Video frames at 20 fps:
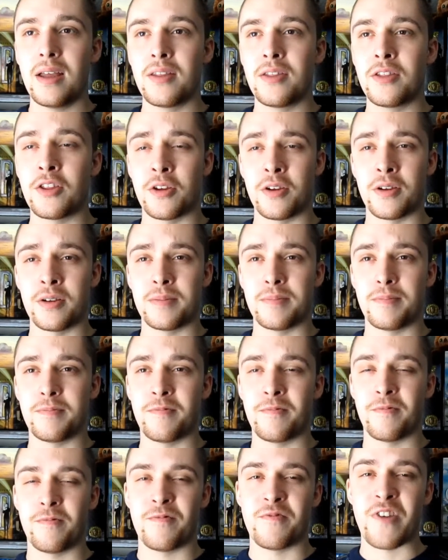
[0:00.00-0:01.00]
the
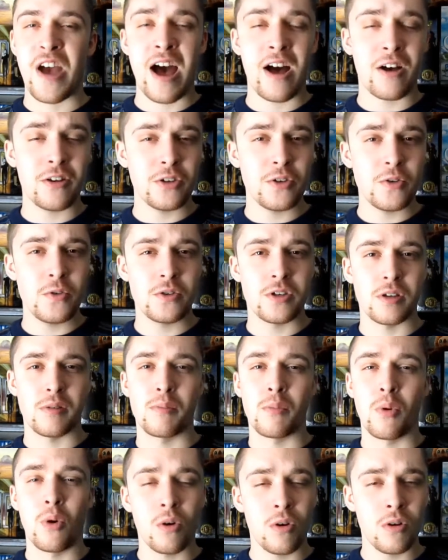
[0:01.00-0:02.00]
values and
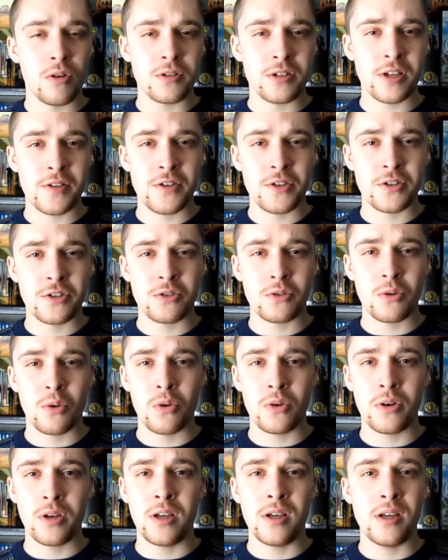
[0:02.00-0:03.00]
morals of the
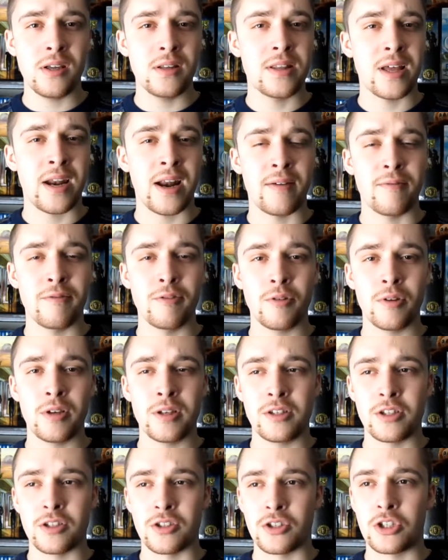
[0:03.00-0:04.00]
story that I really
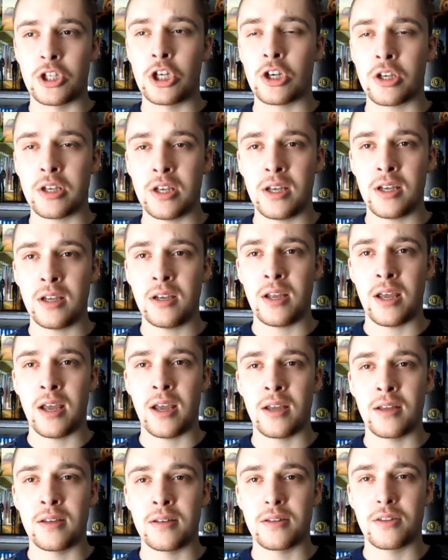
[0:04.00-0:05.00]
just took in
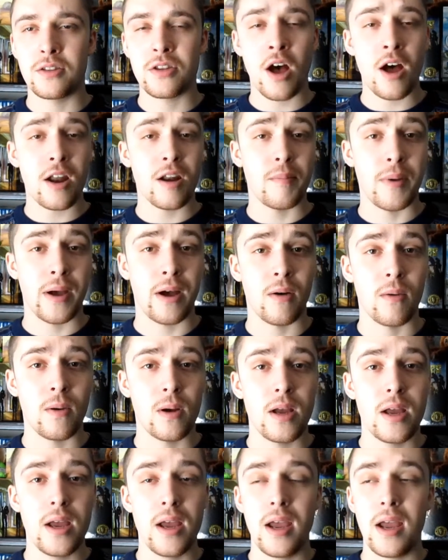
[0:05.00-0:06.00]
and thought about.
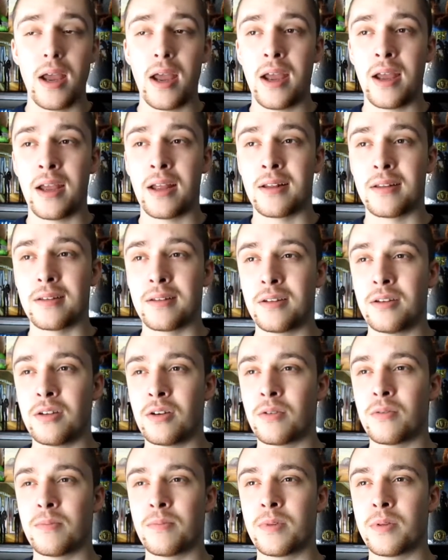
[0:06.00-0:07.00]
And
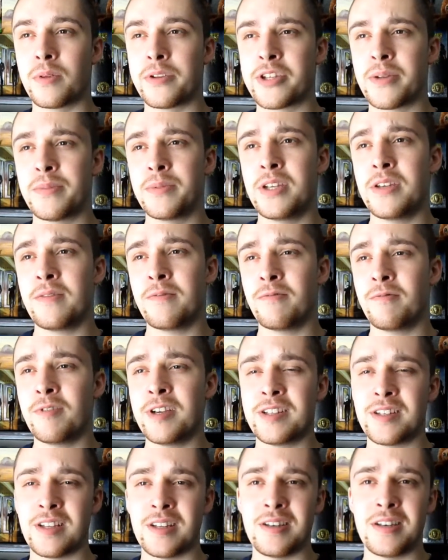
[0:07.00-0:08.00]
some
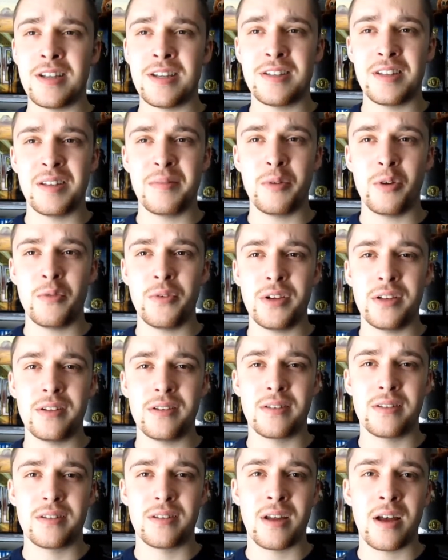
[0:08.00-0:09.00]
recent Disney
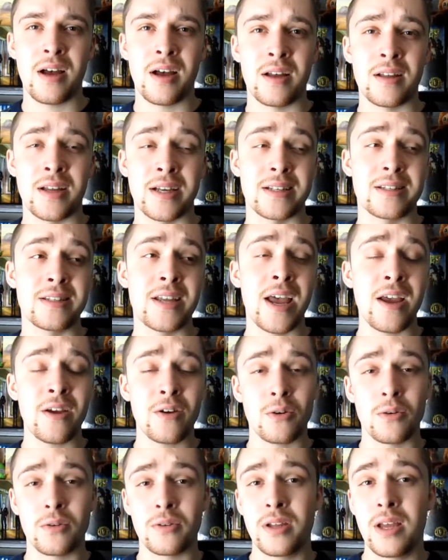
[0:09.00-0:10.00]
movies, like
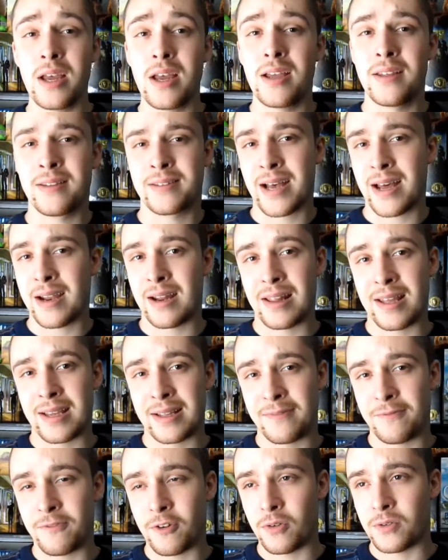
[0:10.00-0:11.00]
Tangled, is kind of
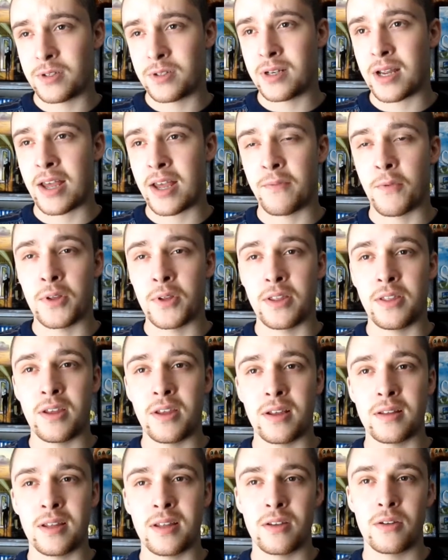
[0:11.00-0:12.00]
like Frozen. I would
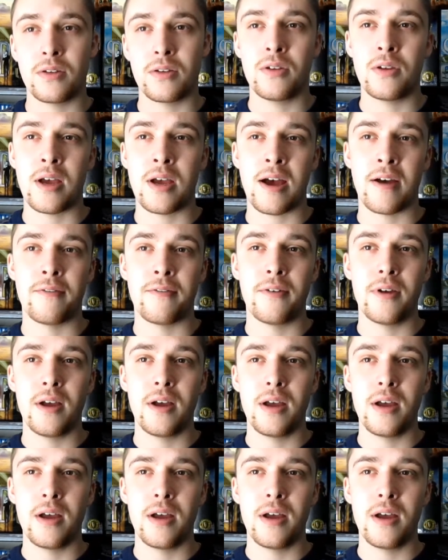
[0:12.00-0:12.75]
think that you have